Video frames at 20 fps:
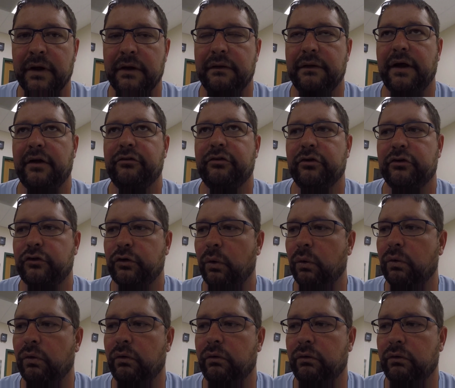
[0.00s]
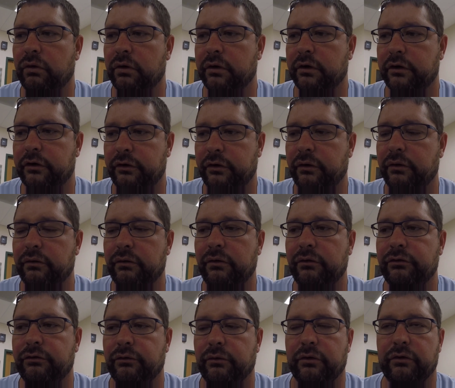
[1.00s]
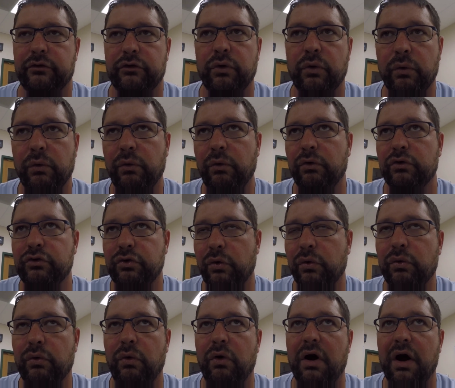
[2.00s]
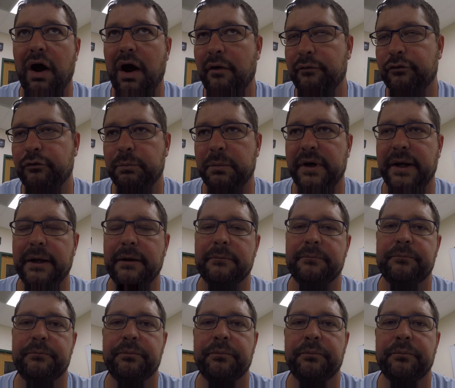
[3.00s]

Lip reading: That's your total kernels or total offspring.